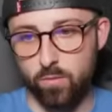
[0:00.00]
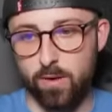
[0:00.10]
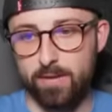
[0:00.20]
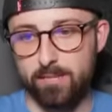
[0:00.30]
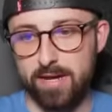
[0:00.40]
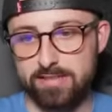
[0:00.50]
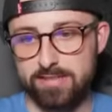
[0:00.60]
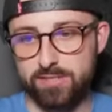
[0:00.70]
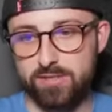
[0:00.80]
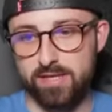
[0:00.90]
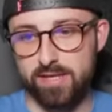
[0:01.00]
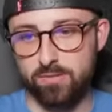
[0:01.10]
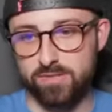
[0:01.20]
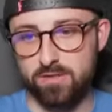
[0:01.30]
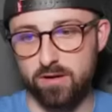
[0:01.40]
What about Malacia? Do you think
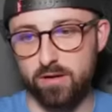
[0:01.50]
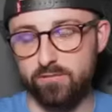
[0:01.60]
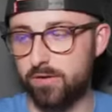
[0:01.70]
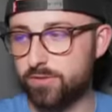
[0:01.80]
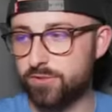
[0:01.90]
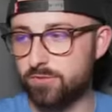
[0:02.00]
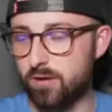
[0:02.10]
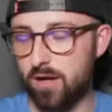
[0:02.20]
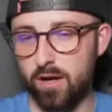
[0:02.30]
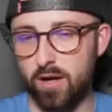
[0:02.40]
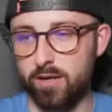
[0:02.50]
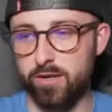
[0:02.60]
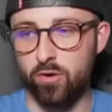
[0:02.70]
he will start over Luke Shaw?